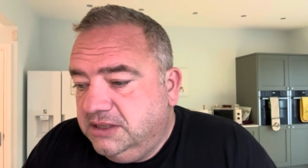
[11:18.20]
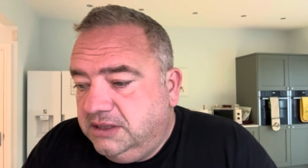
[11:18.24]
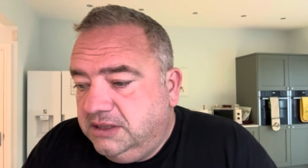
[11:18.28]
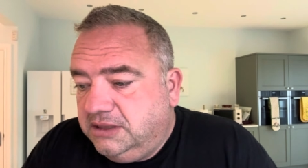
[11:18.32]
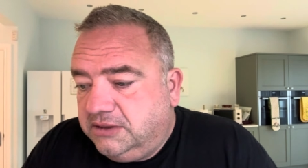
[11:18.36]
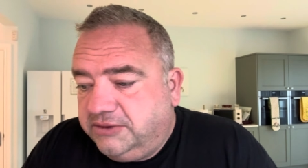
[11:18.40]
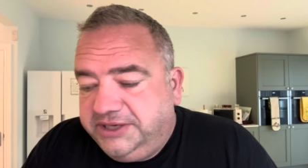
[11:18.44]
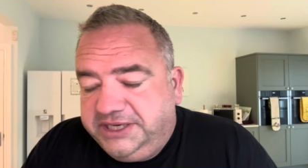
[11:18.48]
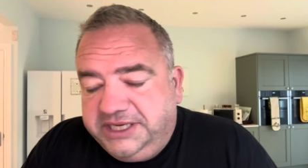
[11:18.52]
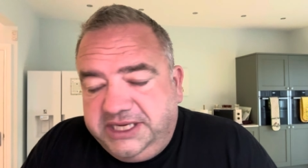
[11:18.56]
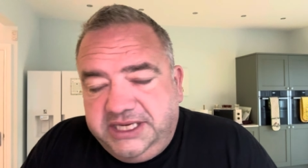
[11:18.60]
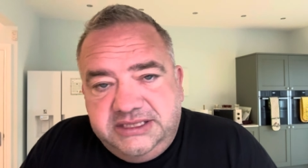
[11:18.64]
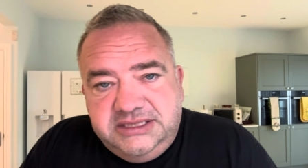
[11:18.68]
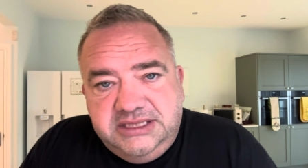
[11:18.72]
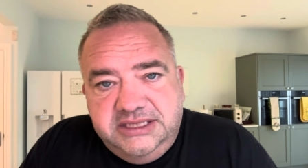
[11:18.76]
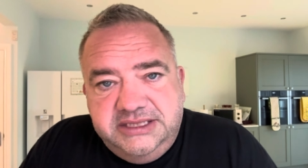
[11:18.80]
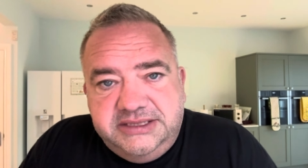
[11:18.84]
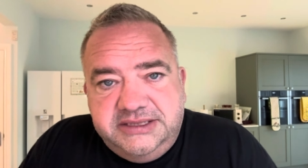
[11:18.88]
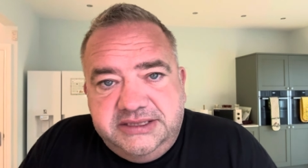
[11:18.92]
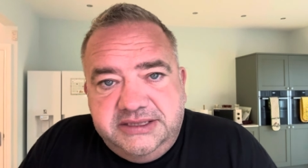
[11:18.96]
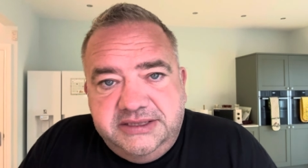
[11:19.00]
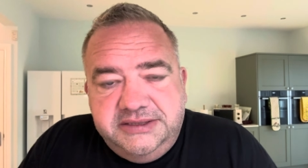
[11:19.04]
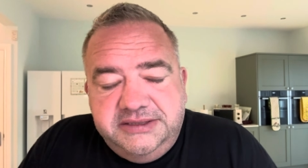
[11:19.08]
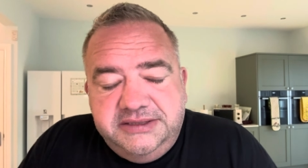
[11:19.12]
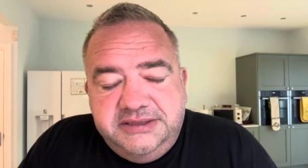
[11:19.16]
All right, guys,
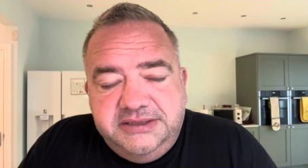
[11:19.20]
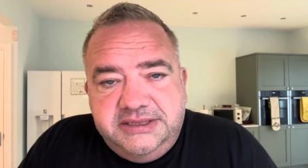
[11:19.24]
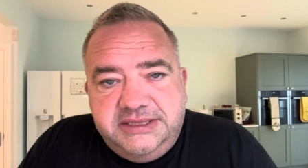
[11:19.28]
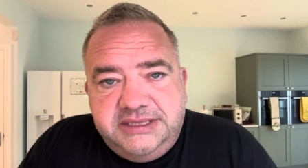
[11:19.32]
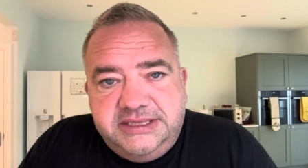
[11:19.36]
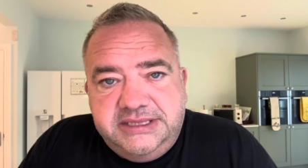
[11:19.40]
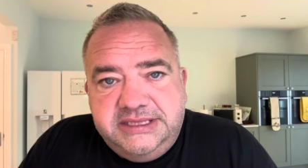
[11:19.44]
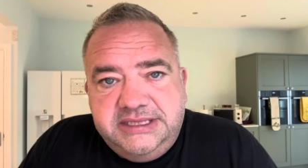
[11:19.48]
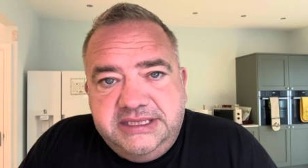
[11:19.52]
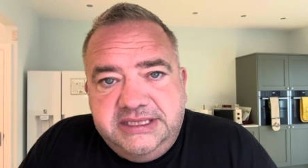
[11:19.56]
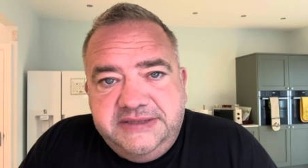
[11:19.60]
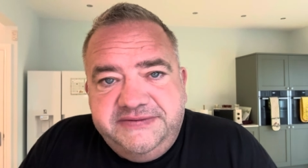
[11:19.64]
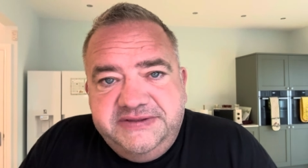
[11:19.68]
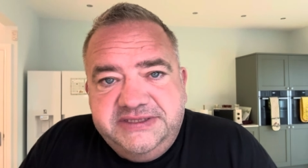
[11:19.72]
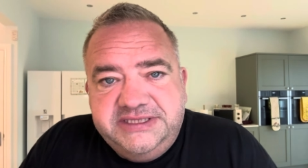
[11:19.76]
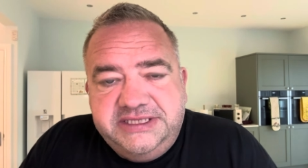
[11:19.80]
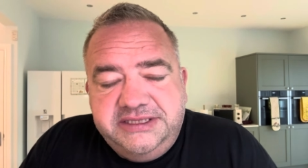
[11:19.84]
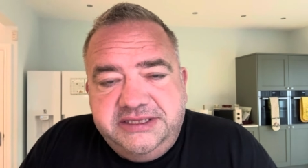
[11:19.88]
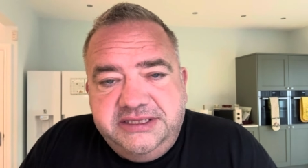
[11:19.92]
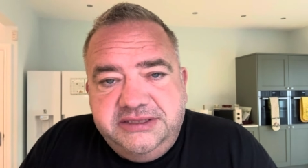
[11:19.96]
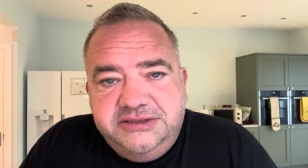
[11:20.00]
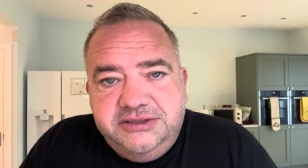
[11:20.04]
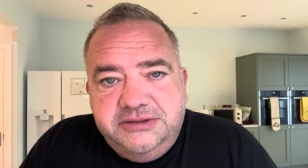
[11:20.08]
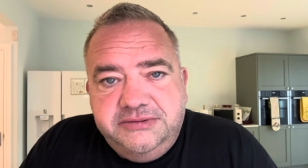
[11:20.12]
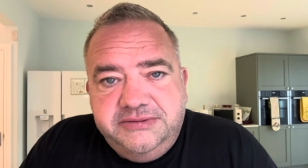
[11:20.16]
listen, if there's
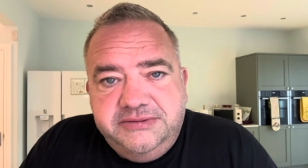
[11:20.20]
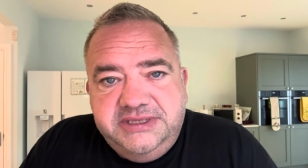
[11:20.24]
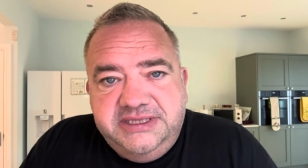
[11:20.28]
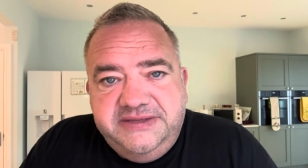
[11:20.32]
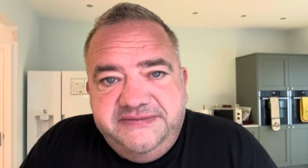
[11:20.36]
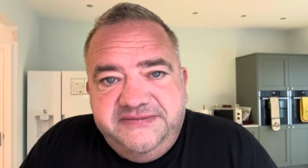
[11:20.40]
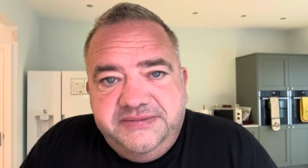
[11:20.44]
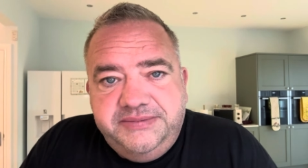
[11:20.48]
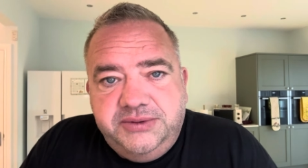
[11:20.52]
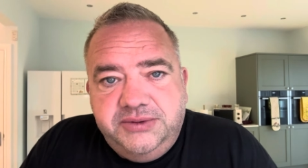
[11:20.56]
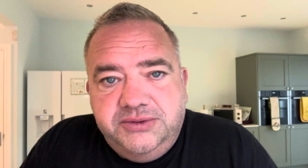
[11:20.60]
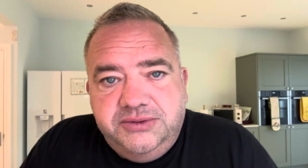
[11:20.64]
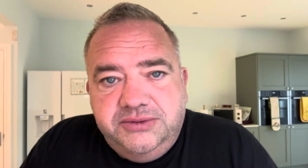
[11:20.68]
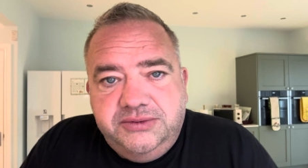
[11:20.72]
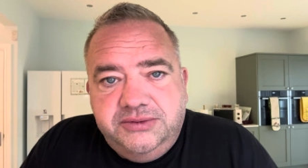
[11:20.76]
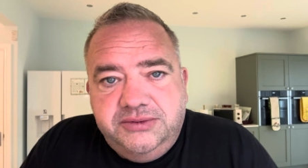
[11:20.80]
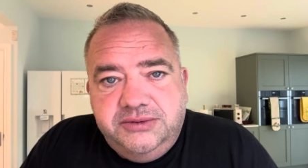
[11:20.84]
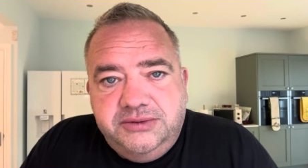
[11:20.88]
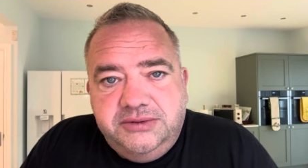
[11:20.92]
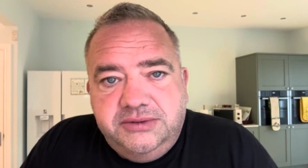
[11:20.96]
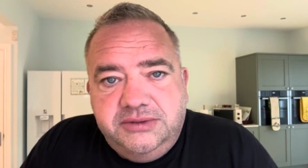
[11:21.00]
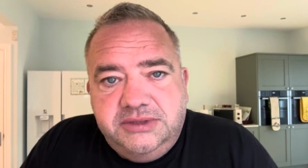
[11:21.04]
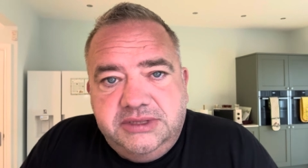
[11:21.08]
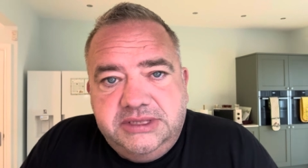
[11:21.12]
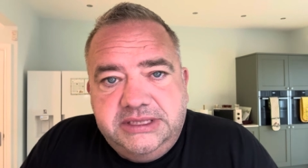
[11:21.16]
anything to do with
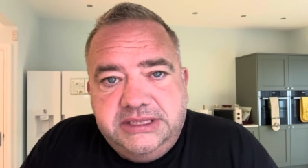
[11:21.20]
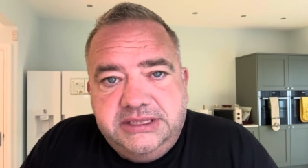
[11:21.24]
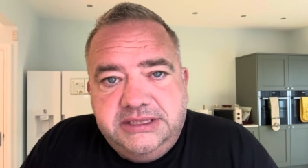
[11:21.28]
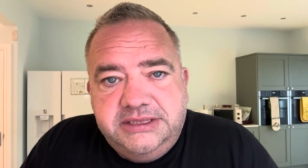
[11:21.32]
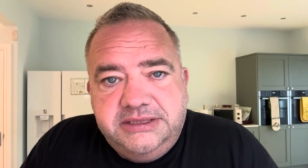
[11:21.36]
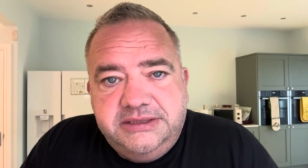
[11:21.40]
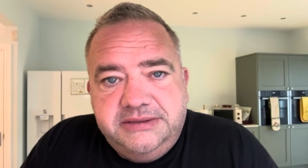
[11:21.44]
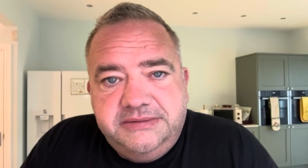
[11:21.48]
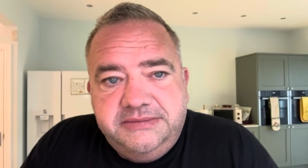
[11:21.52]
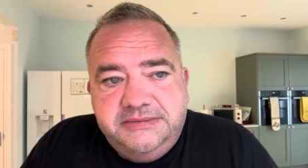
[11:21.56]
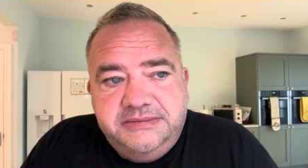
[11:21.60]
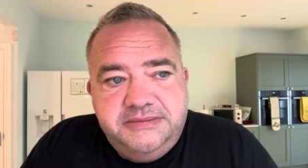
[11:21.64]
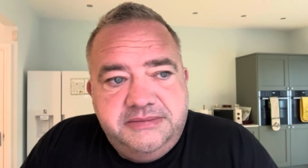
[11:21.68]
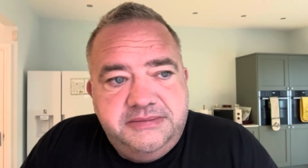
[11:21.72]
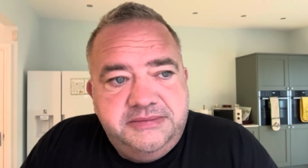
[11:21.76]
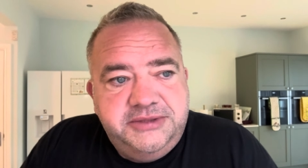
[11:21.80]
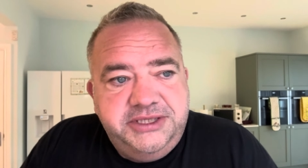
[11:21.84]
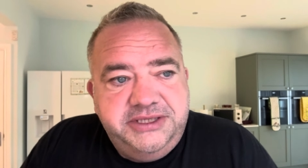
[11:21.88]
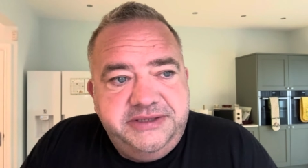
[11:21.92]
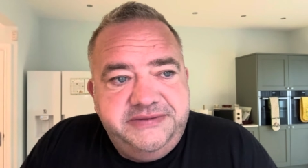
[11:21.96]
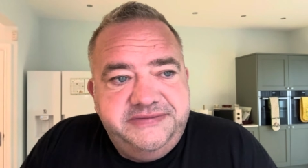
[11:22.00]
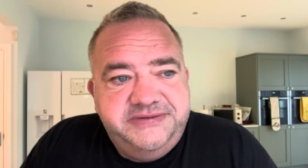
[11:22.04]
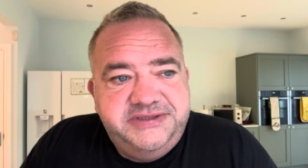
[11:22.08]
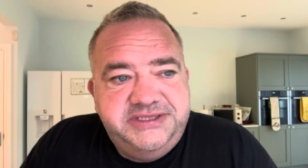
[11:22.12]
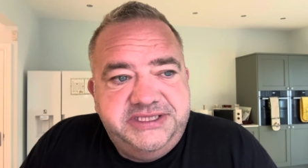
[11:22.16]
Liverpool that
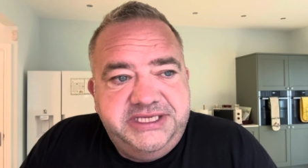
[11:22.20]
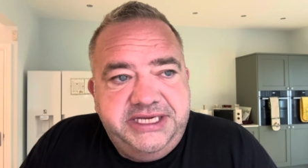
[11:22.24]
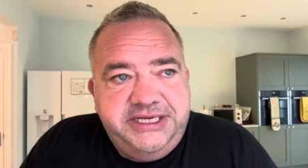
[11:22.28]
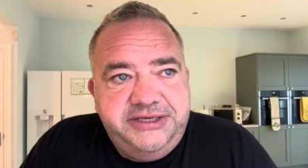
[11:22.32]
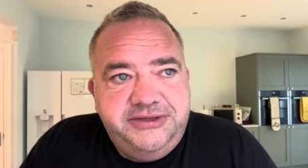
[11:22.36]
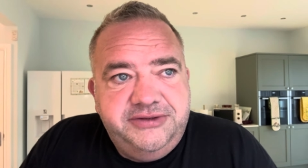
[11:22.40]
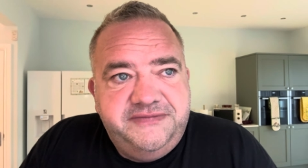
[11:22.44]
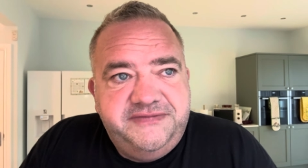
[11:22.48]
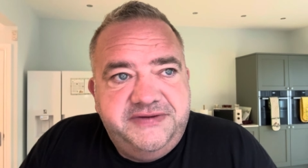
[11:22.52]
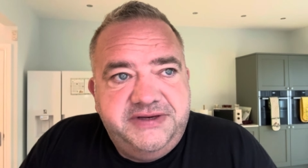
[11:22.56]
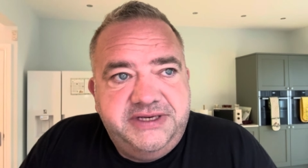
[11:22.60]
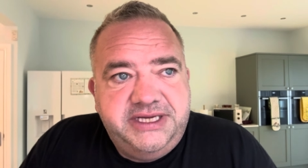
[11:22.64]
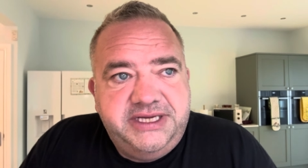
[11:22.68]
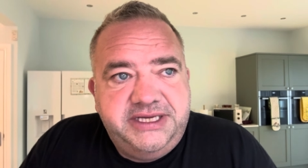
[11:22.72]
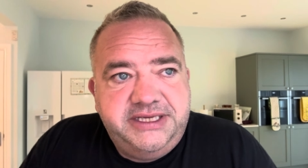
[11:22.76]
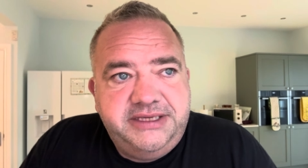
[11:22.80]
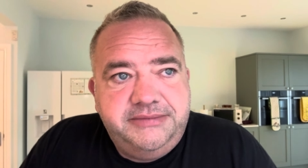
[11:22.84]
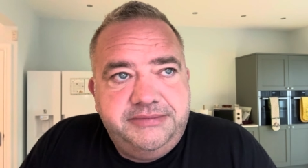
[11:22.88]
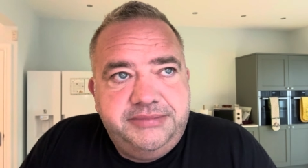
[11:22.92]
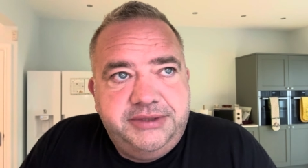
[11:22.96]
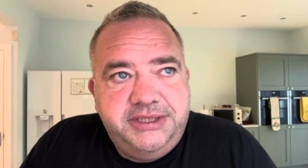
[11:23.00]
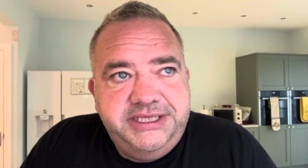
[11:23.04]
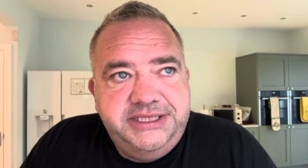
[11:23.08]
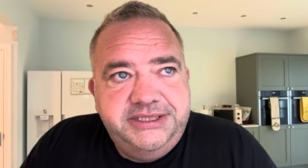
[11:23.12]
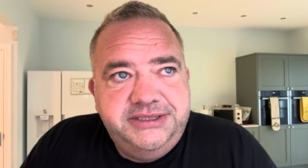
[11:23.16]
you've seen overnight,
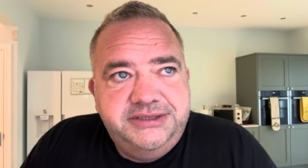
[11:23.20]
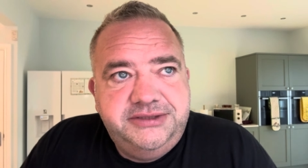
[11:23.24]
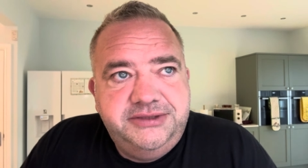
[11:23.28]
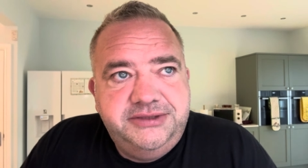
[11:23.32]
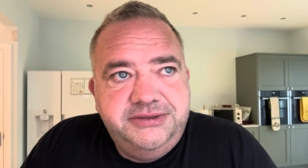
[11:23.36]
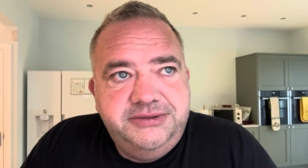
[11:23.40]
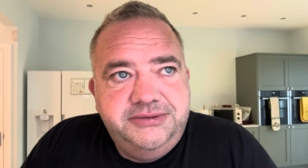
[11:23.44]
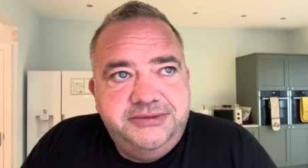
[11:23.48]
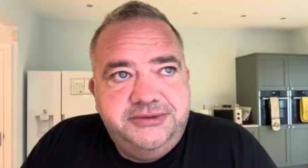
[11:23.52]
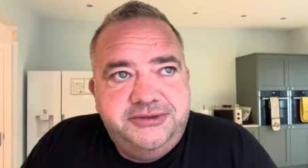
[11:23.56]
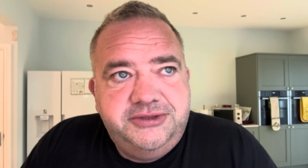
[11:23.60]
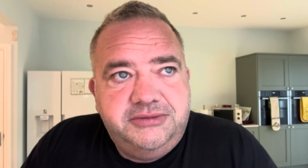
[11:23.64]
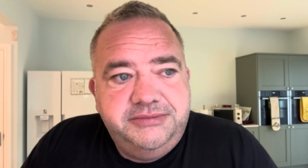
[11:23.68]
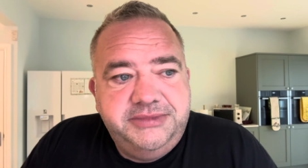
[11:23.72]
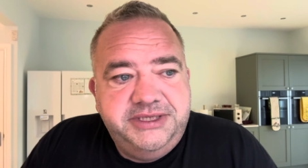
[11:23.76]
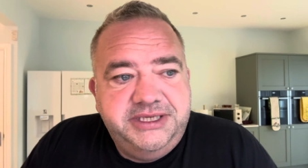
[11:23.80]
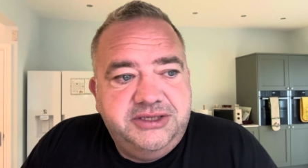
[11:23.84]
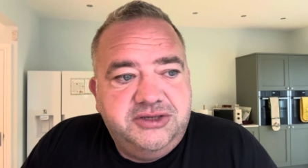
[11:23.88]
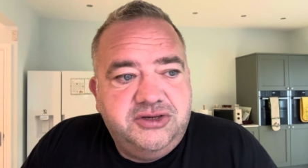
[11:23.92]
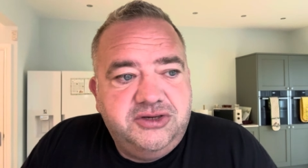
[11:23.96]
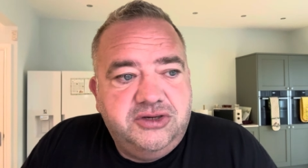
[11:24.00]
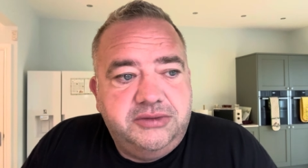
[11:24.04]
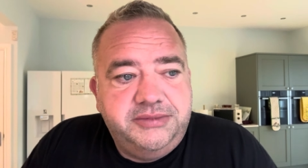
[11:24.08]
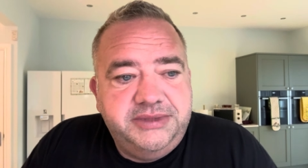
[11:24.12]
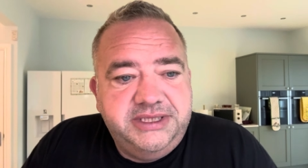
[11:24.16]
please do drop me a
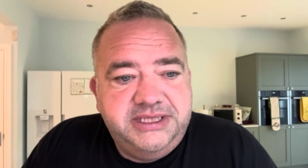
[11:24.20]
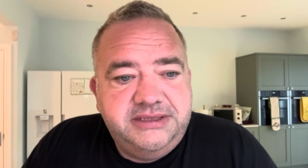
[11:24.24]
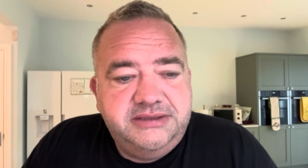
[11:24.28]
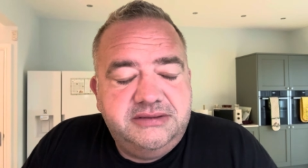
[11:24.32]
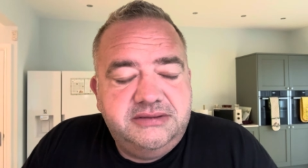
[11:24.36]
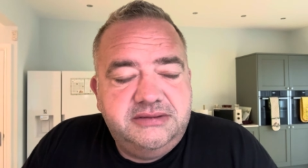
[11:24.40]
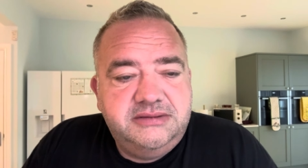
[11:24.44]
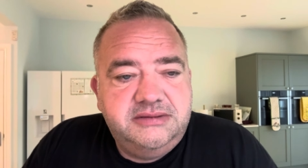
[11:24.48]
comment.